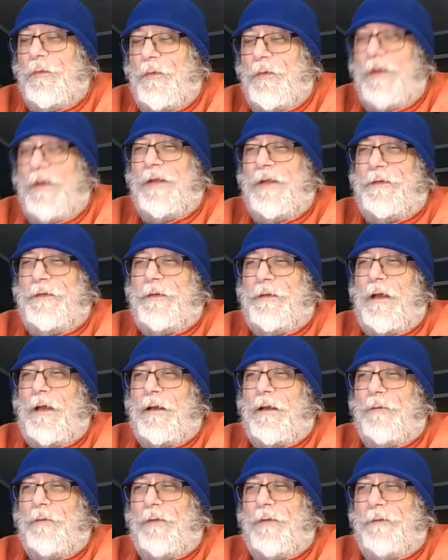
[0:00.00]
really
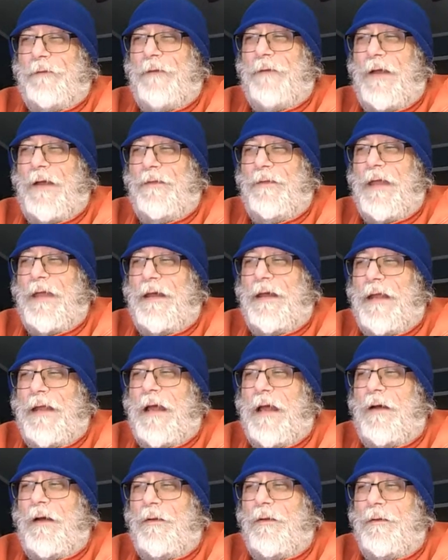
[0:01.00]
suck if we found that
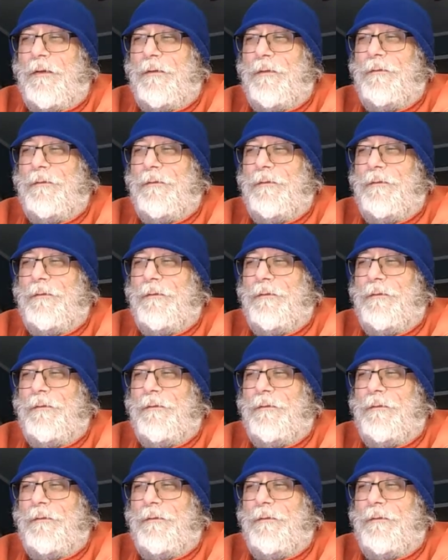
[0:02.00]
out.